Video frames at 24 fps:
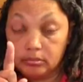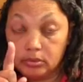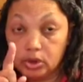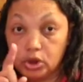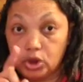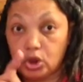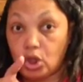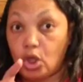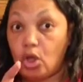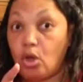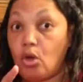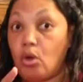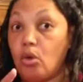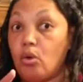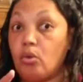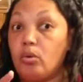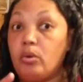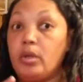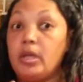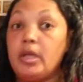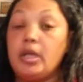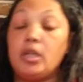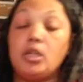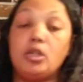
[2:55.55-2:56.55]
So
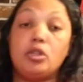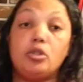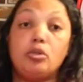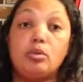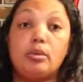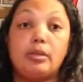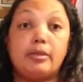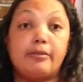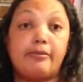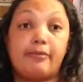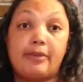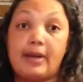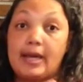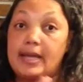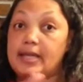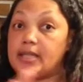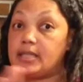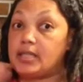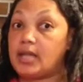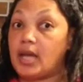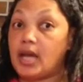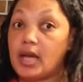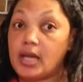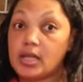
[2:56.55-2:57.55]
you can
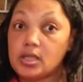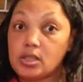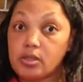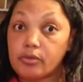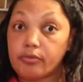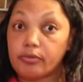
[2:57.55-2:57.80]
find tons